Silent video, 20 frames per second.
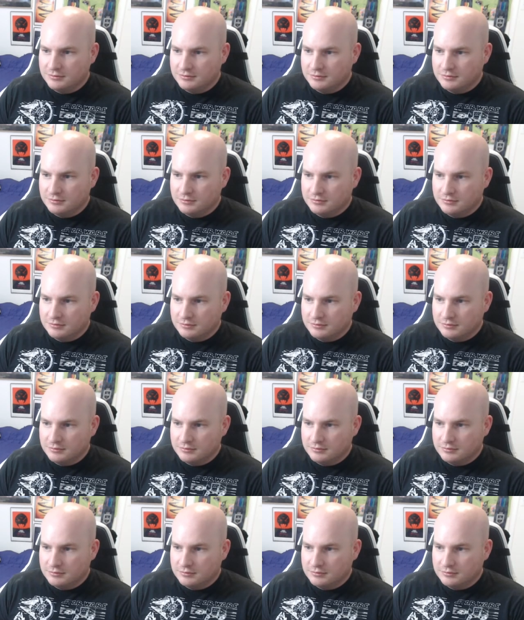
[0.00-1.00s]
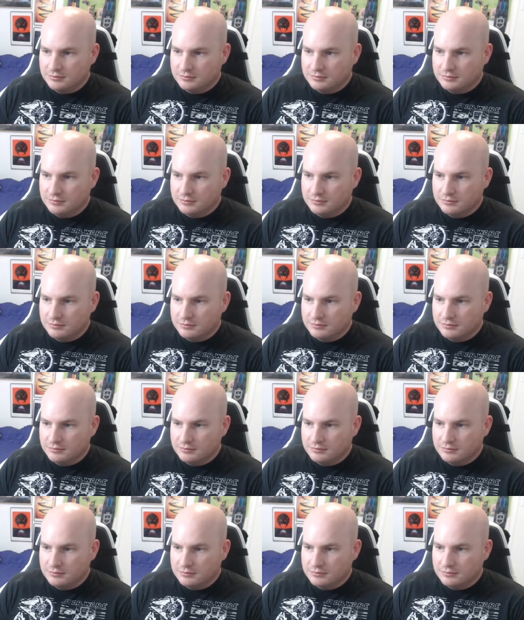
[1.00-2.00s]

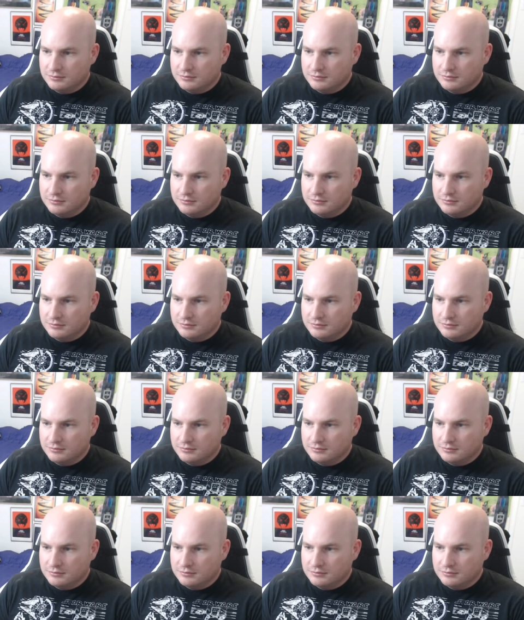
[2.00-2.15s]
[no speech]